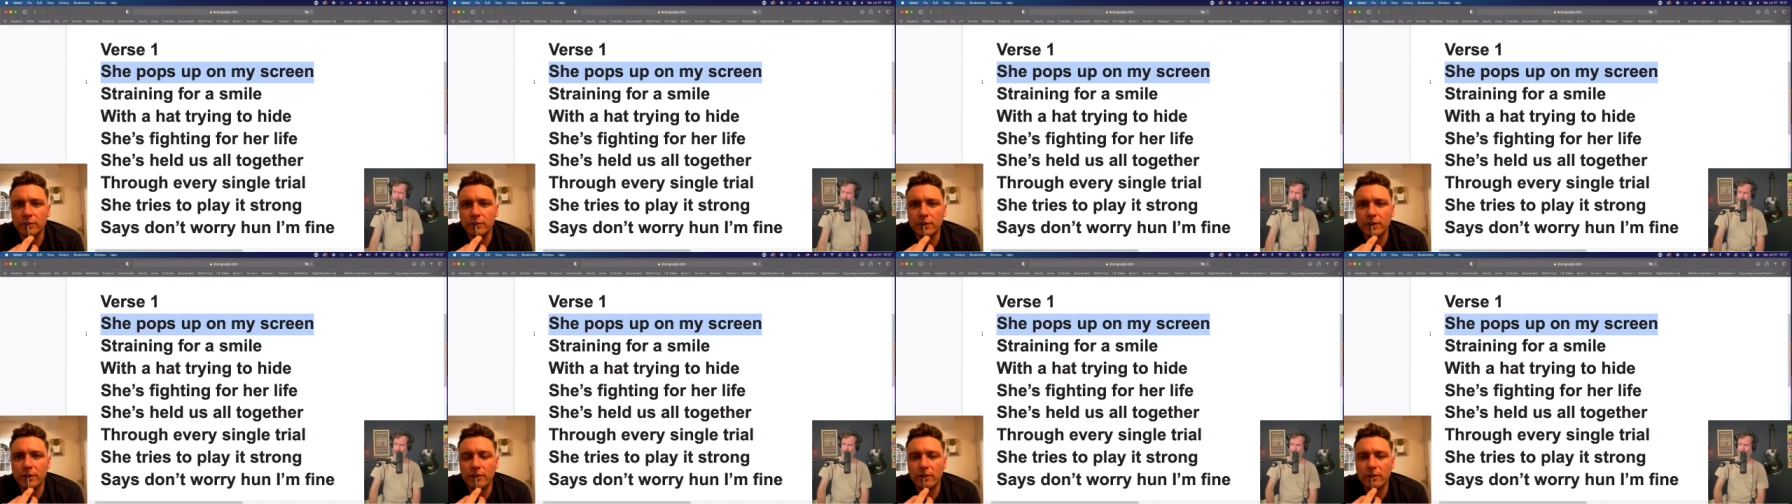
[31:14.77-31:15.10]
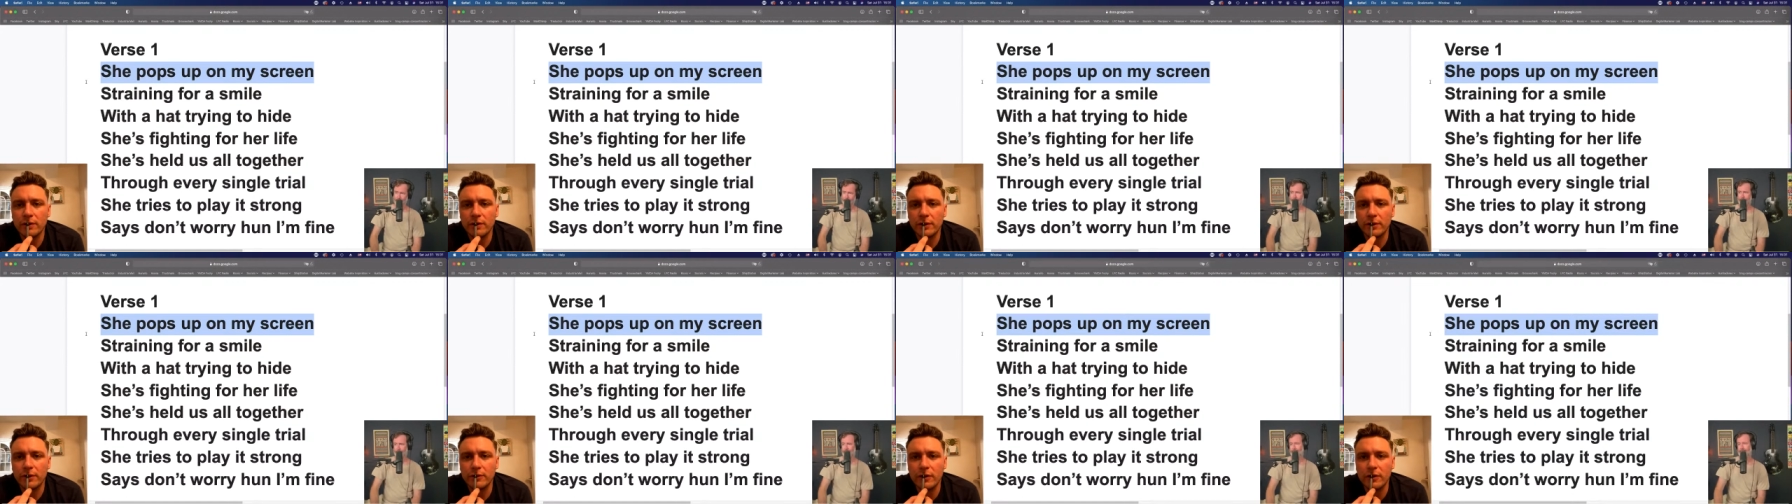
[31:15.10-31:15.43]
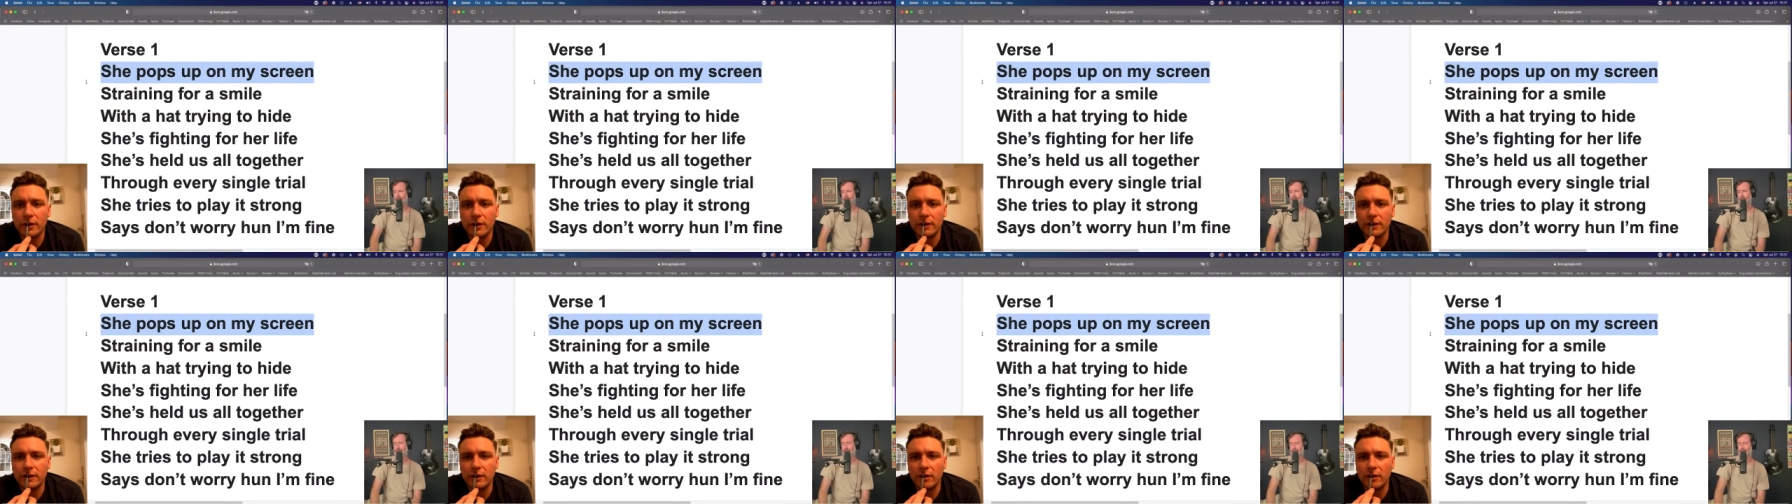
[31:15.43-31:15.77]
we're no longer
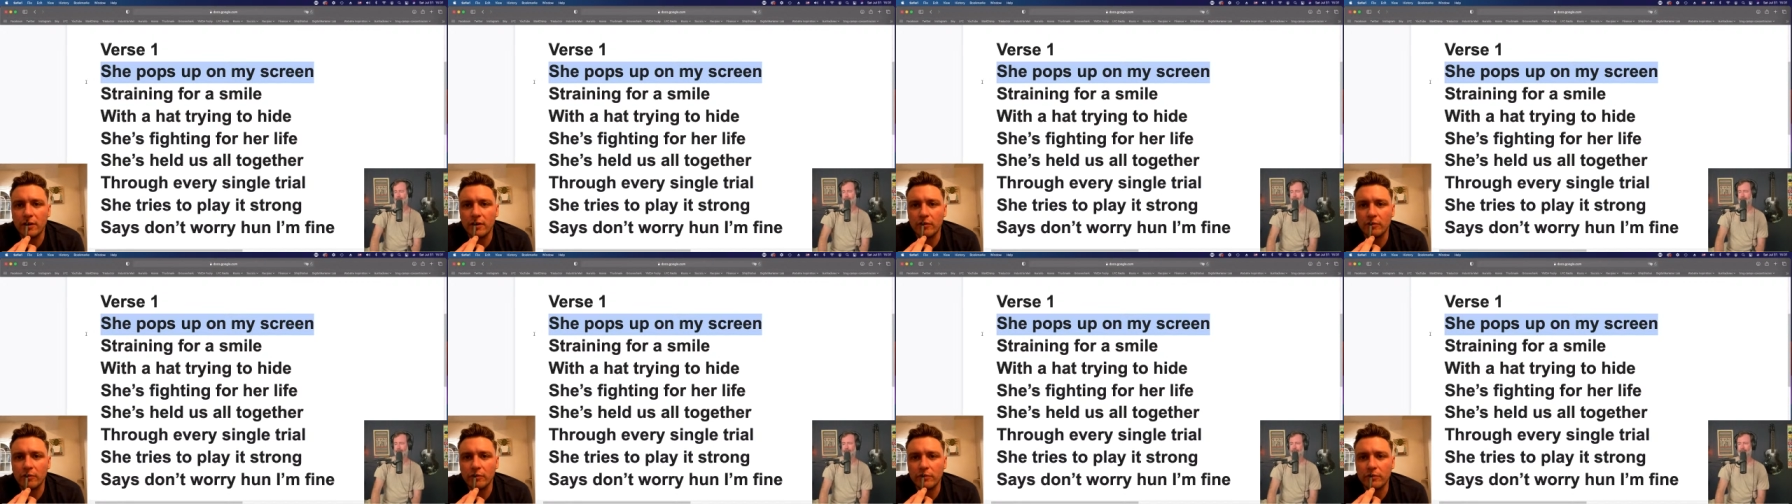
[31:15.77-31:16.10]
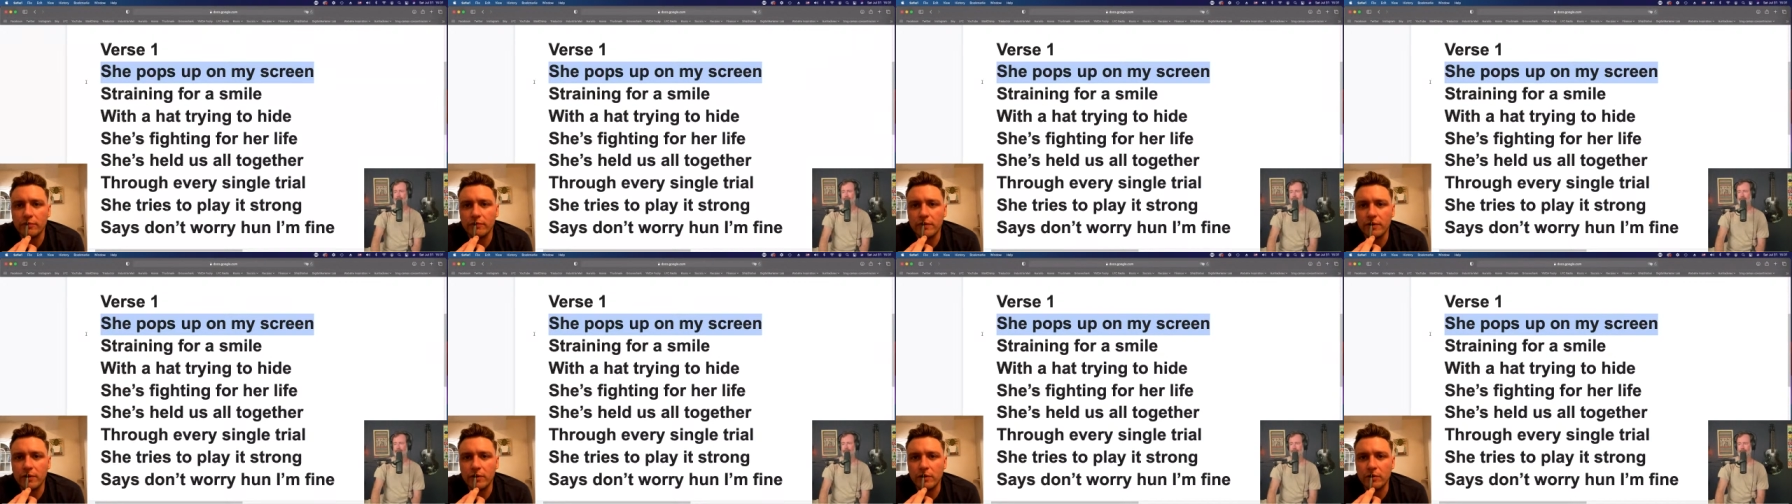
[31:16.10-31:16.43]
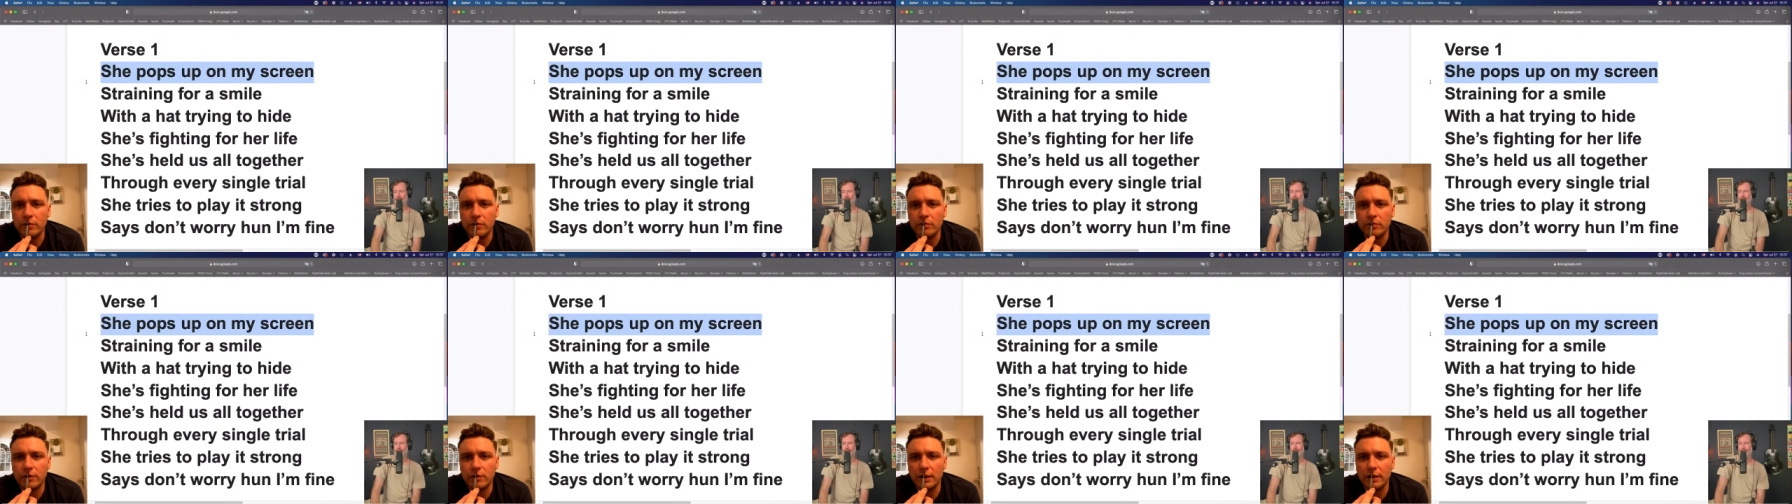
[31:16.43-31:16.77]
talking to her on the
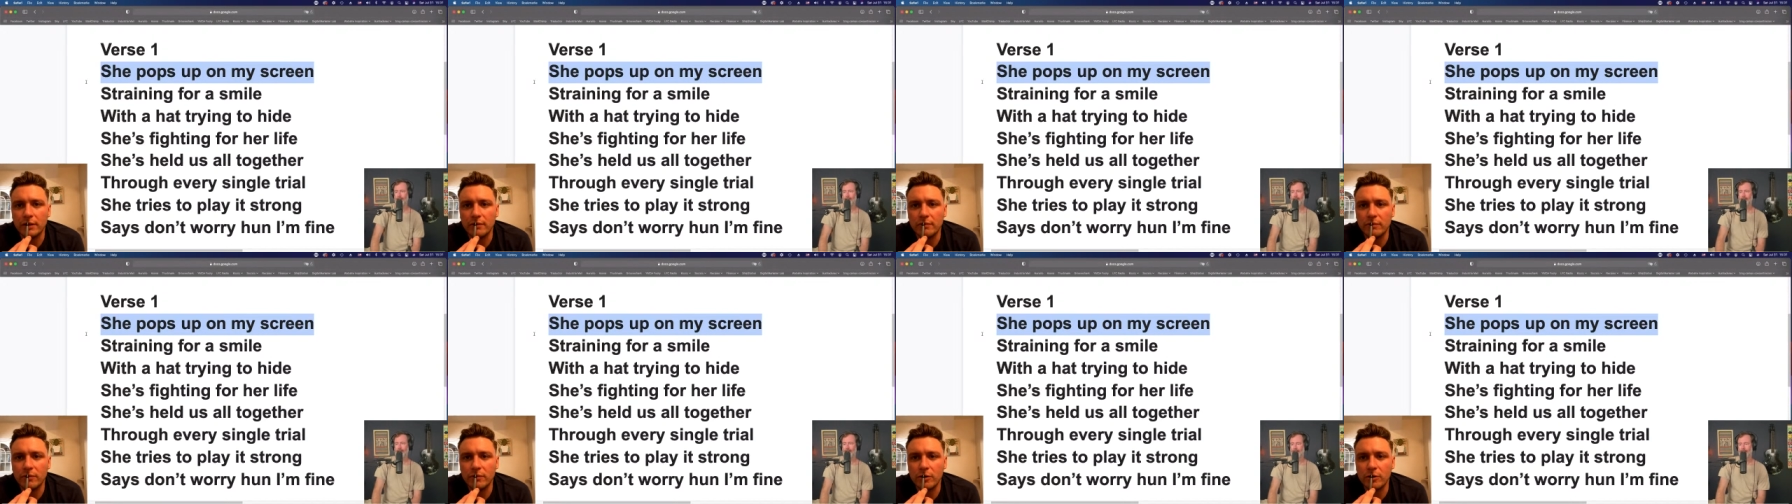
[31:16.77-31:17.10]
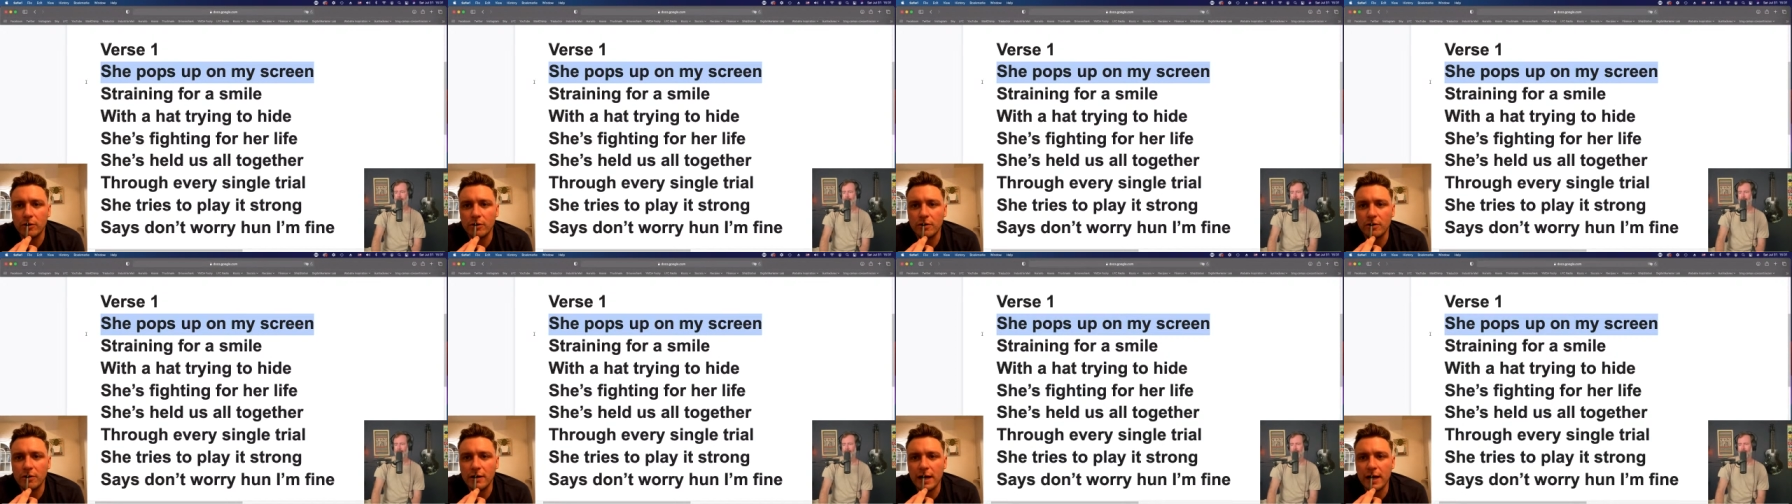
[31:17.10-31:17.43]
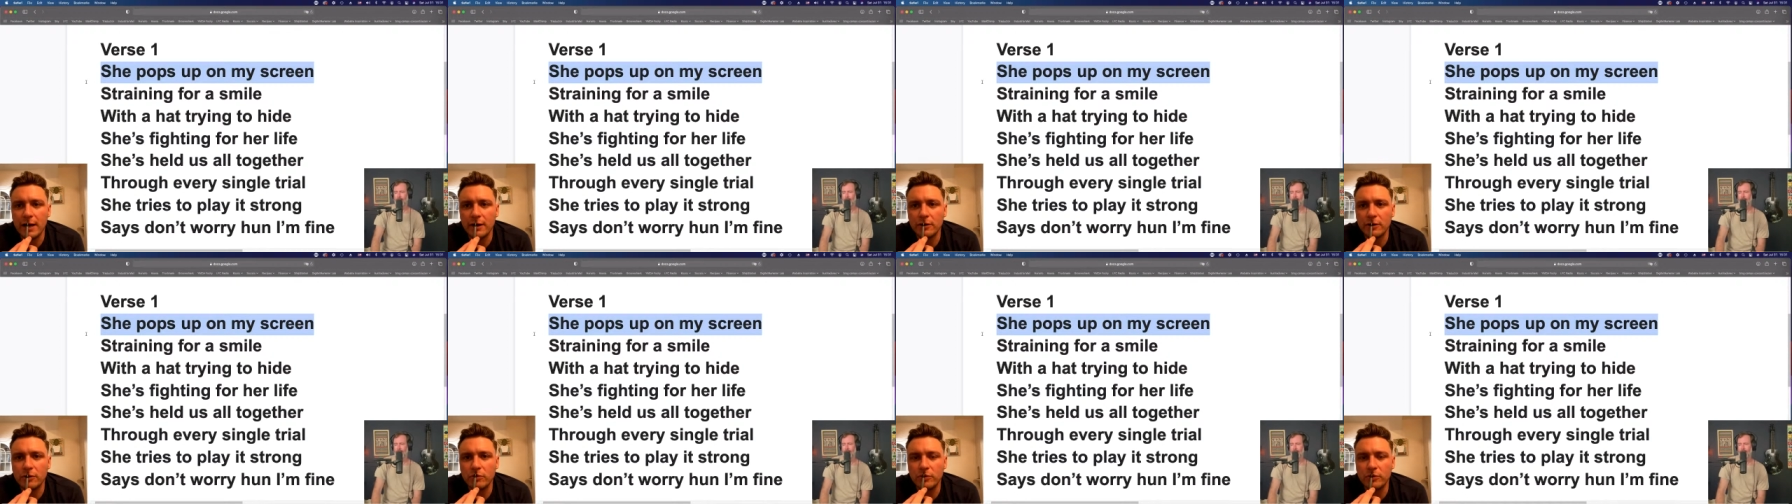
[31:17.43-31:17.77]
phone. Like
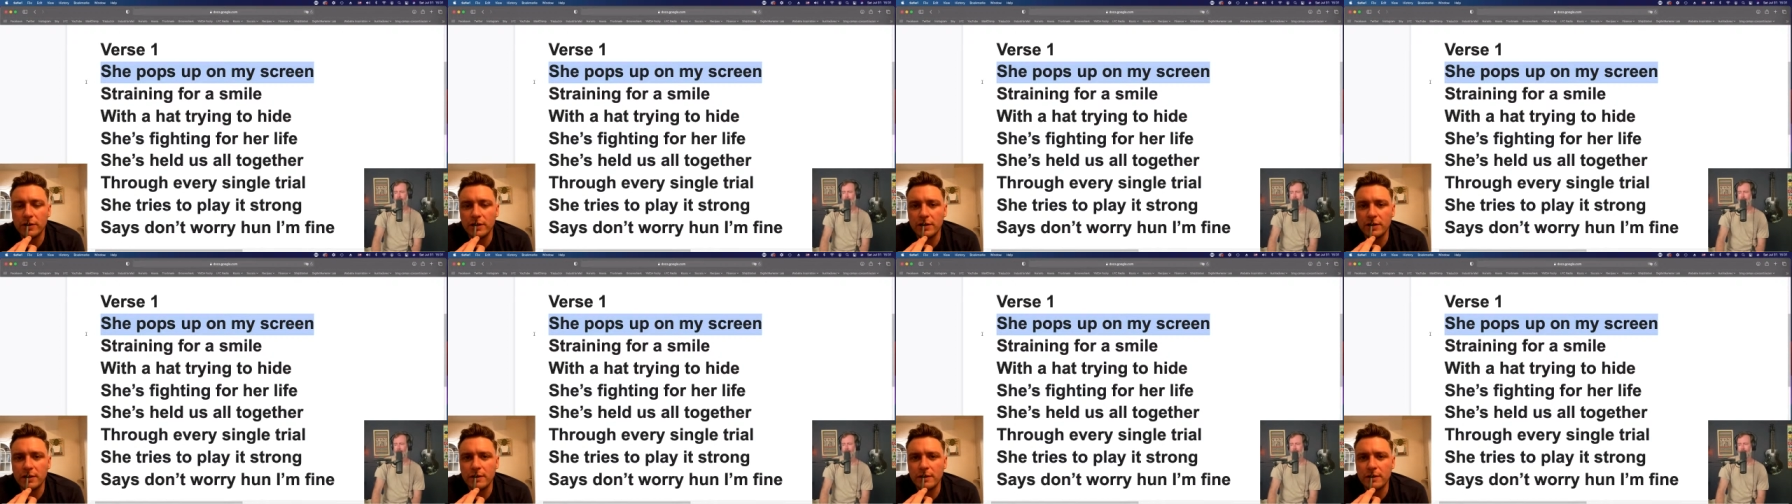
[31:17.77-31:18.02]
how do